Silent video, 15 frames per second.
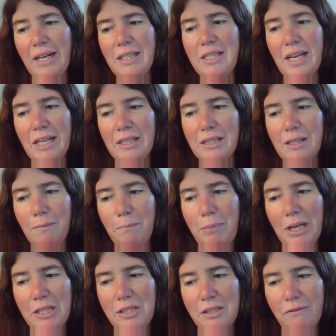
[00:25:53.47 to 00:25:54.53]
we got to take some
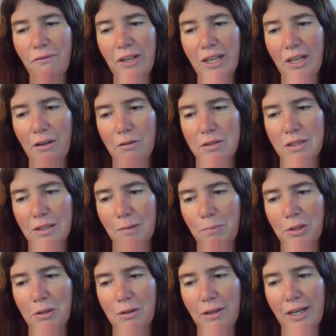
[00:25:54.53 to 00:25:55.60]
pitch videos of the
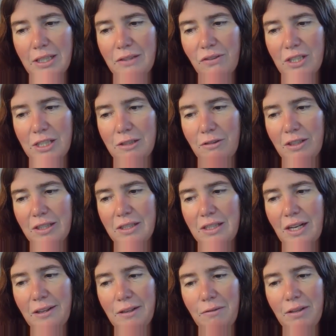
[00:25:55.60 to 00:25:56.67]
Bluegrass Festival at
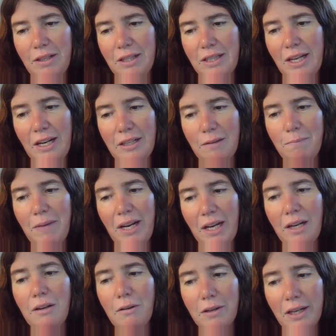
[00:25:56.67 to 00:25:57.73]
Dollywood at the end of
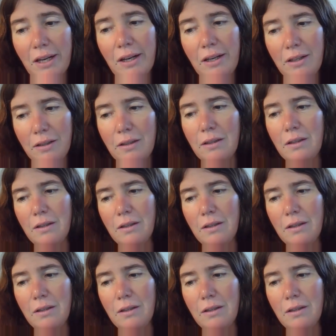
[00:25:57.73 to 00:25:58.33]
May. Okay.